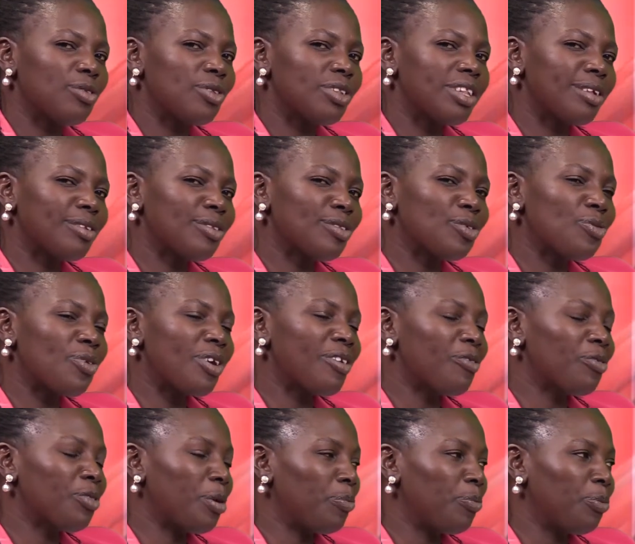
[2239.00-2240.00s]
so that's one
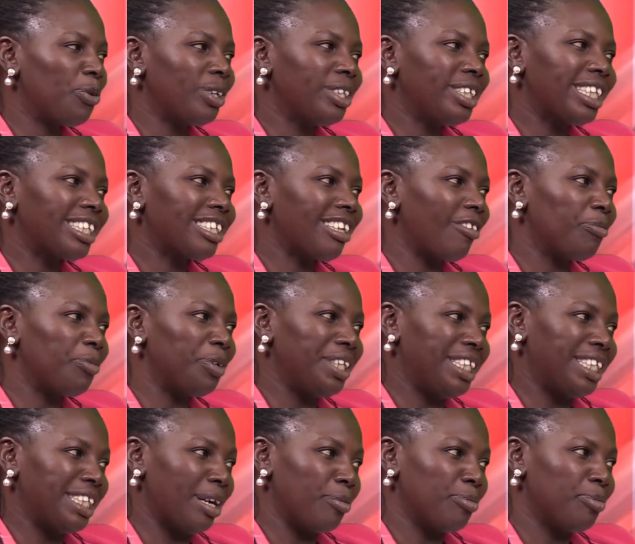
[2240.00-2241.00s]
of the projects I've been
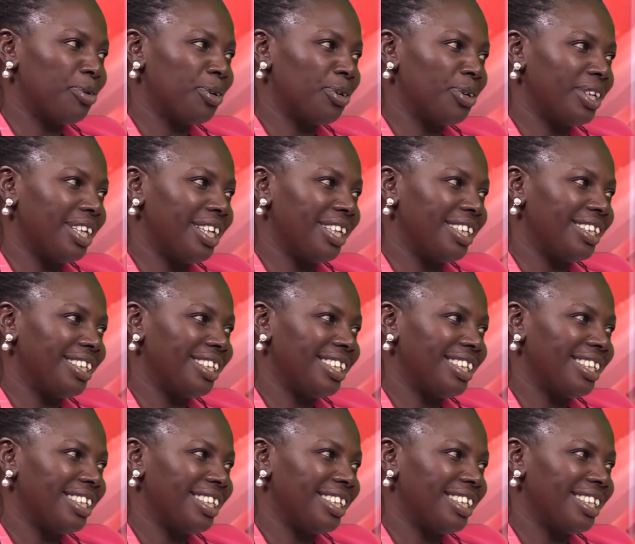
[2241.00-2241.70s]
championing.